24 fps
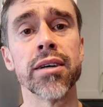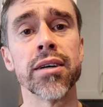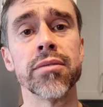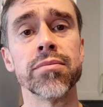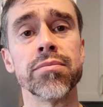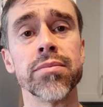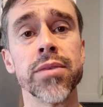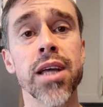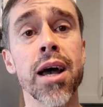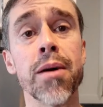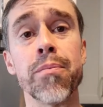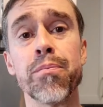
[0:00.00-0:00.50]

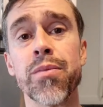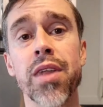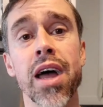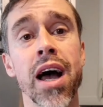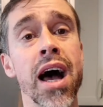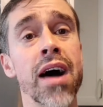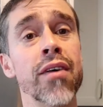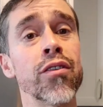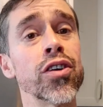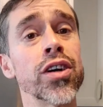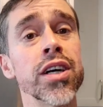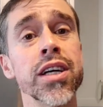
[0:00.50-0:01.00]
yeah, have
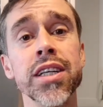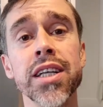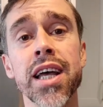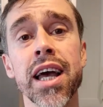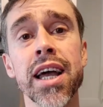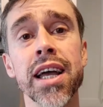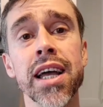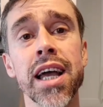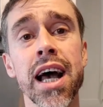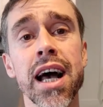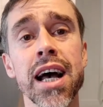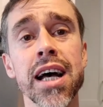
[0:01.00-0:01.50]
a good day,
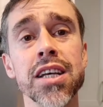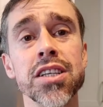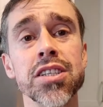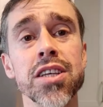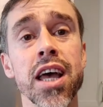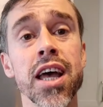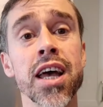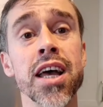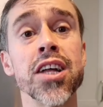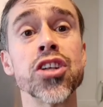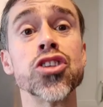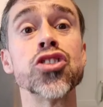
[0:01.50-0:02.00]
guys,
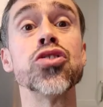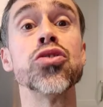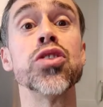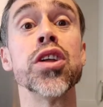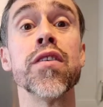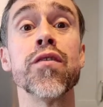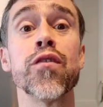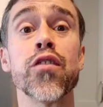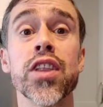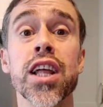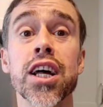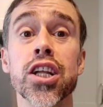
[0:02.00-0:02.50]
and tune in
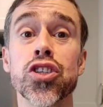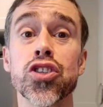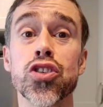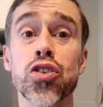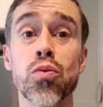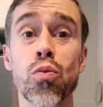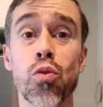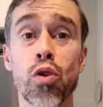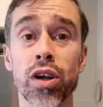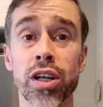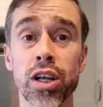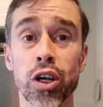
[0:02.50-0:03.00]
for that Zoom
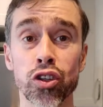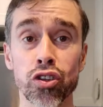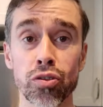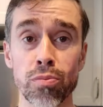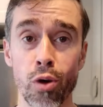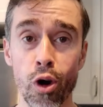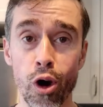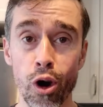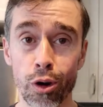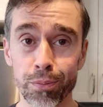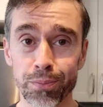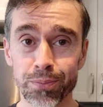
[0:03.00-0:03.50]
workout
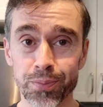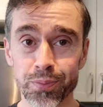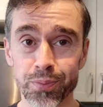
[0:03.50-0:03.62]
tomorrow.